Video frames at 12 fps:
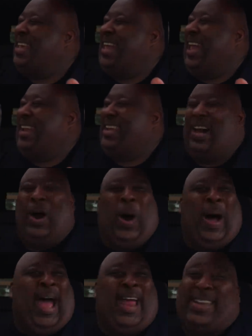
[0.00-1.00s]
And oh,
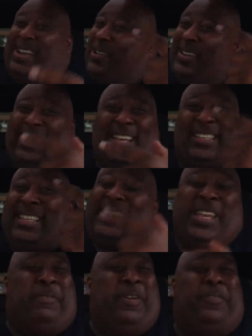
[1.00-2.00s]
I know it. It's a
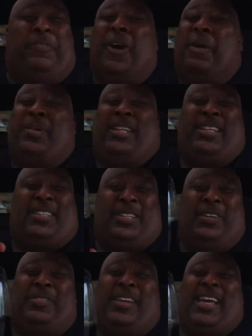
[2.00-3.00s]
secret formula
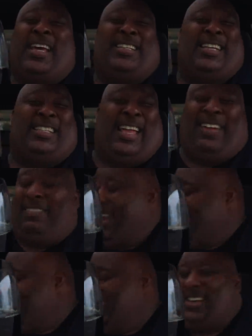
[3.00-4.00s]
too, just like
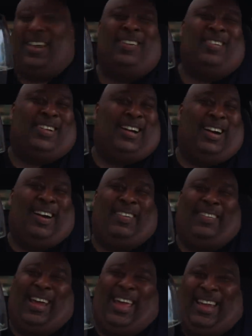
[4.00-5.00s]
regular Coke. All
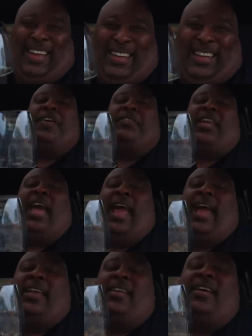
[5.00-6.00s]
right. 5th
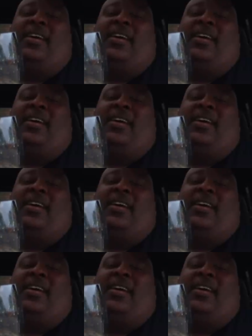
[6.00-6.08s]
can.